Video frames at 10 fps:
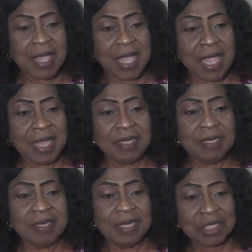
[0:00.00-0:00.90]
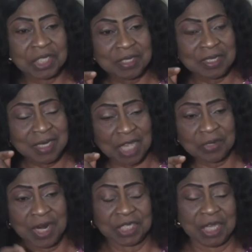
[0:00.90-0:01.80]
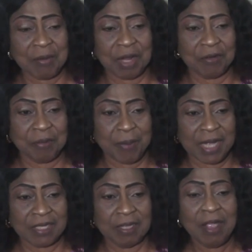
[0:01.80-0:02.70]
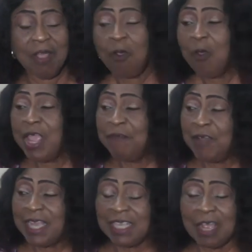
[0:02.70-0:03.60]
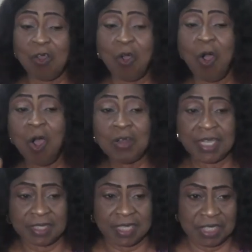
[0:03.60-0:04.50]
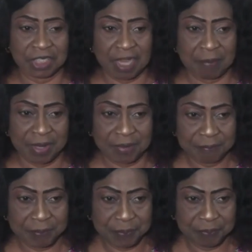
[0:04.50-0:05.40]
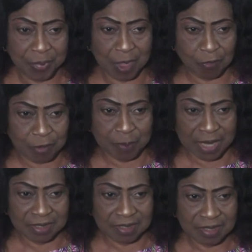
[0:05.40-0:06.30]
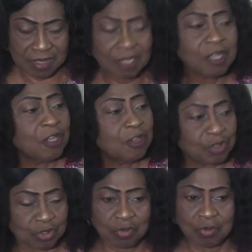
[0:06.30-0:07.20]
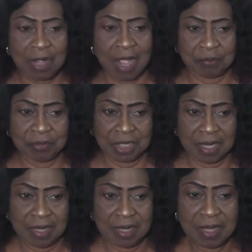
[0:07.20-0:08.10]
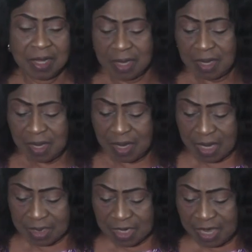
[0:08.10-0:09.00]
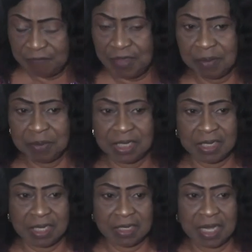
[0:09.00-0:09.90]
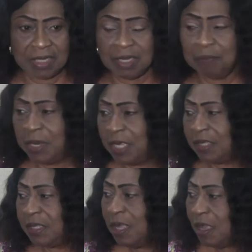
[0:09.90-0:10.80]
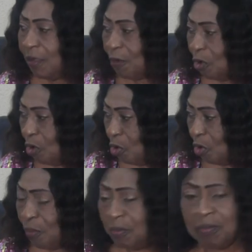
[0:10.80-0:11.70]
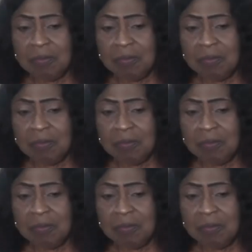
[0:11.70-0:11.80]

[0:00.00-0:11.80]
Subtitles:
And the national chairman of the party invited all the state chairmen of the party to Abuja and gave them this list and said, please go home,